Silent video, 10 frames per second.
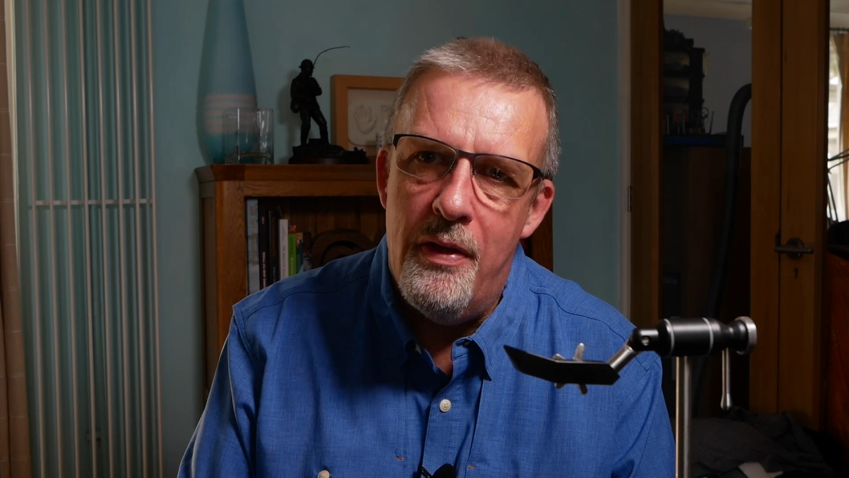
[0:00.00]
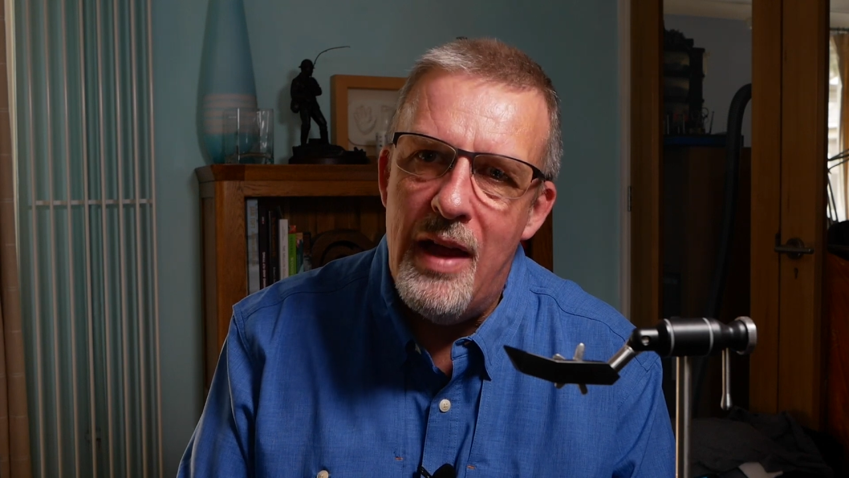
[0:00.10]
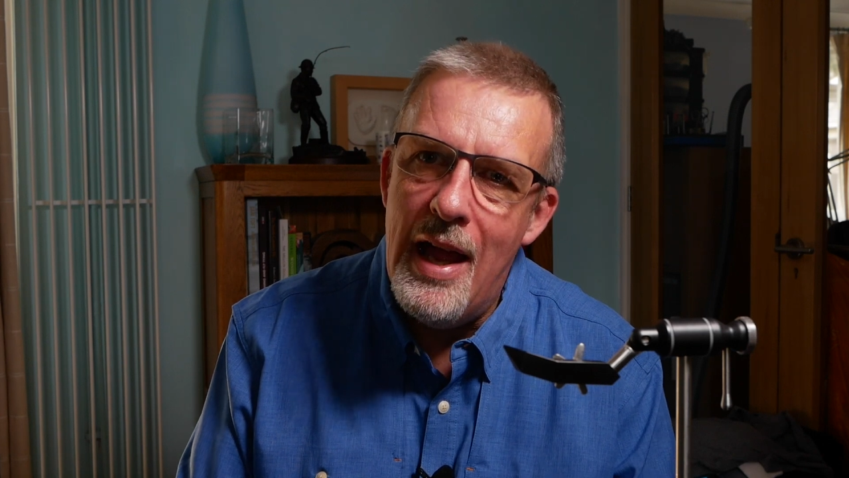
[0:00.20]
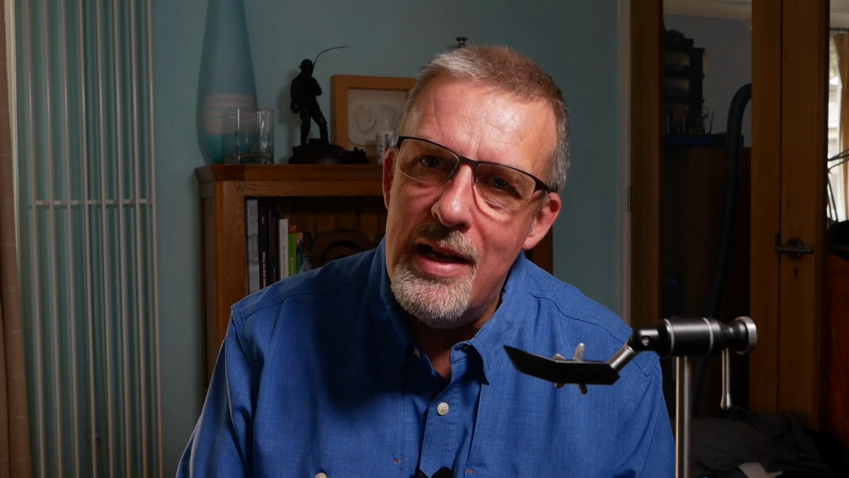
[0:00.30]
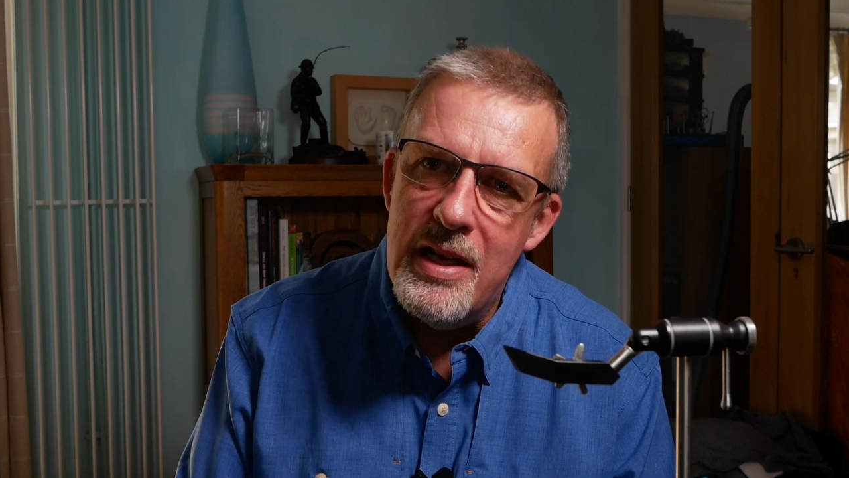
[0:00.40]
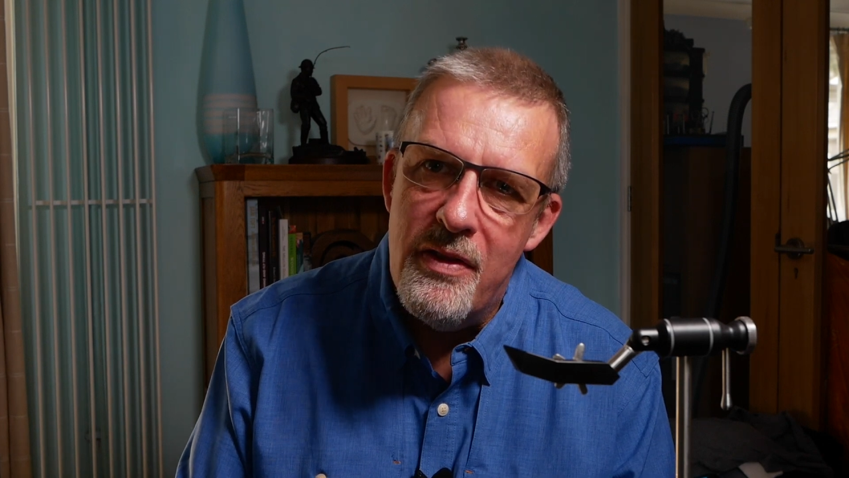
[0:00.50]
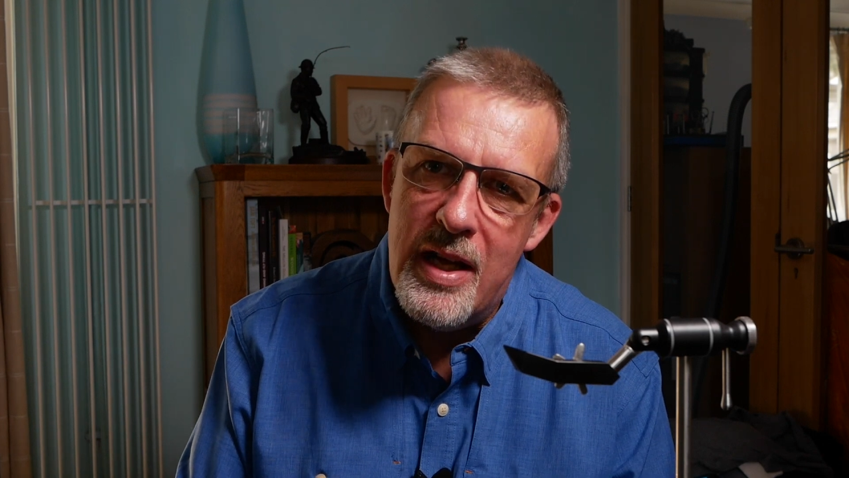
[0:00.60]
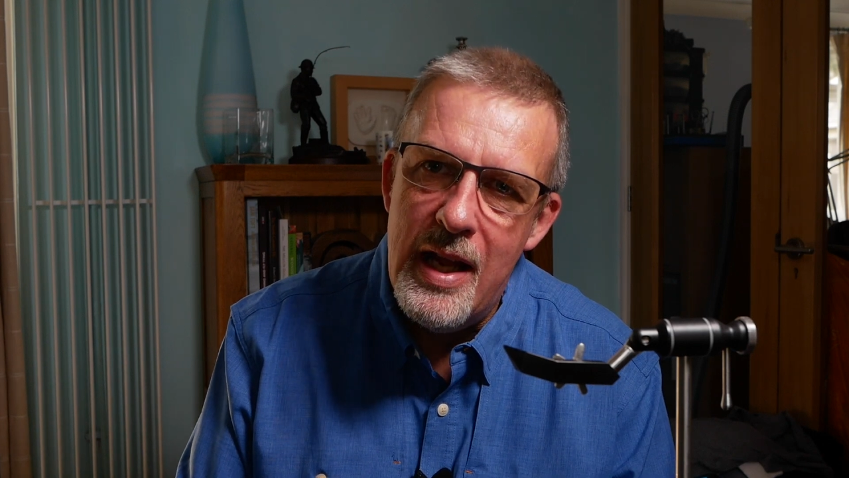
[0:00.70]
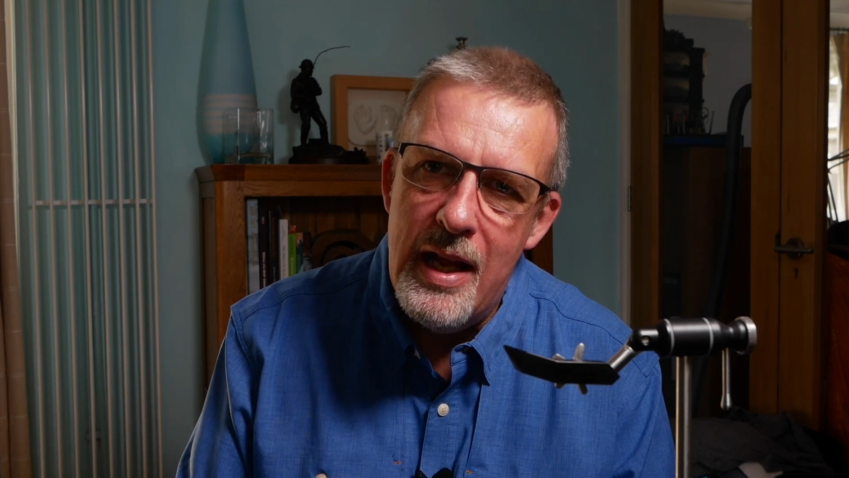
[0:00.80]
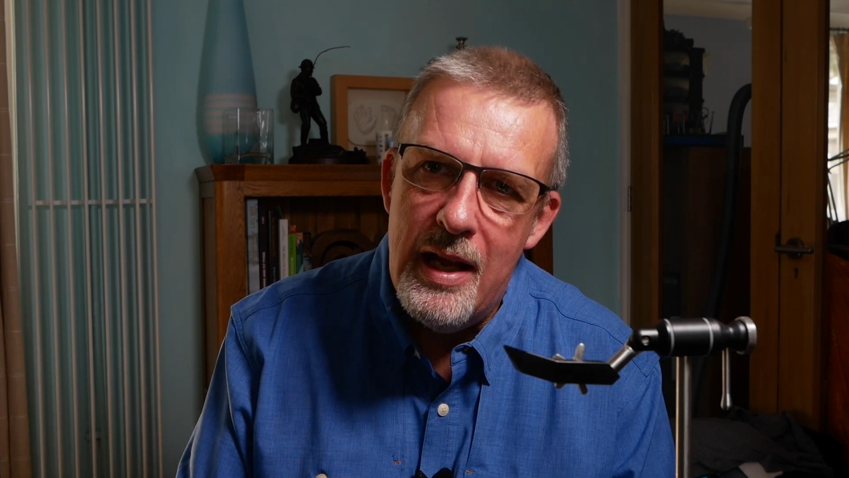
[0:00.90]
At the end of the
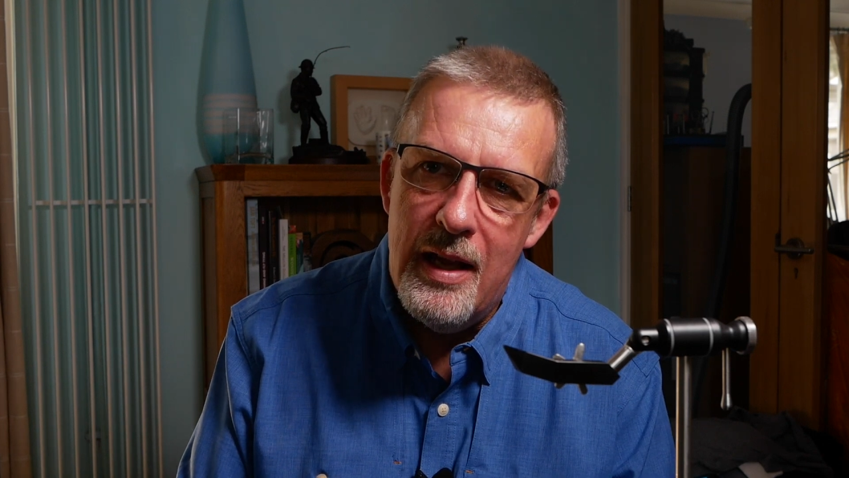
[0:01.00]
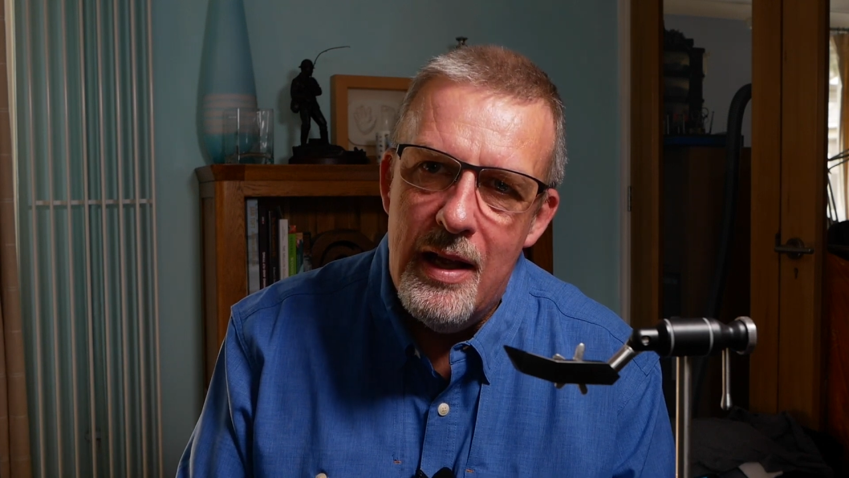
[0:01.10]
day,